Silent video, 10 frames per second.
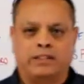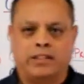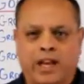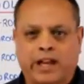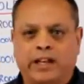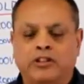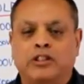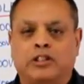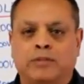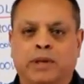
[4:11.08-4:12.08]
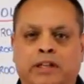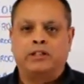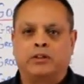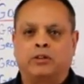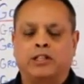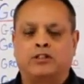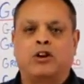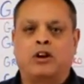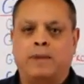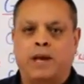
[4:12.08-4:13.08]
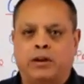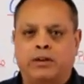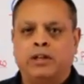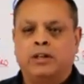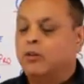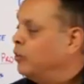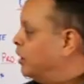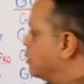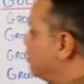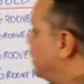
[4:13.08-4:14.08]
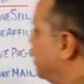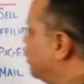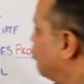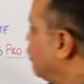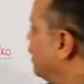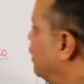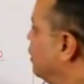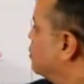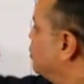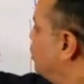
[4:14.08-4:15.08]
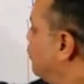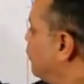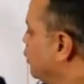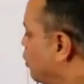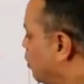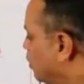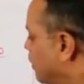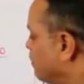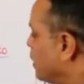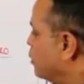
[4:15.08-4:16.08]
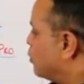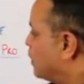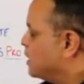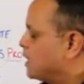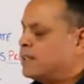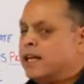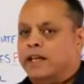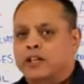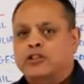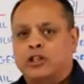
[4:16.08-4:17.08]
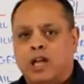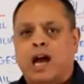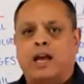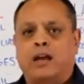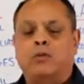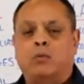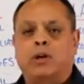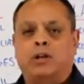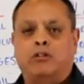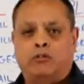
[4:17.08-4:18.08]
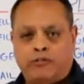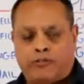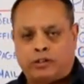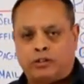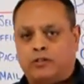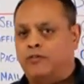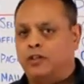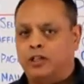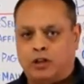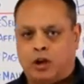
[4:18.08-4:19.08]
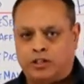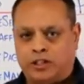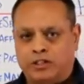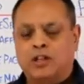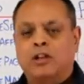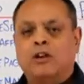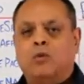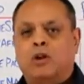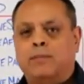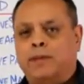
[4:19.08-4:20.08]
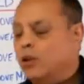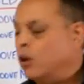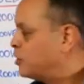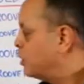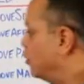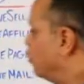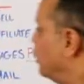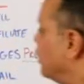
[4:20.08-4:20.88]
to get to that in just a minute. So let's talk about these plans right here, Silver and Gold. So as I said, in July, when GrooveFunnels fully launches, we're going to be launching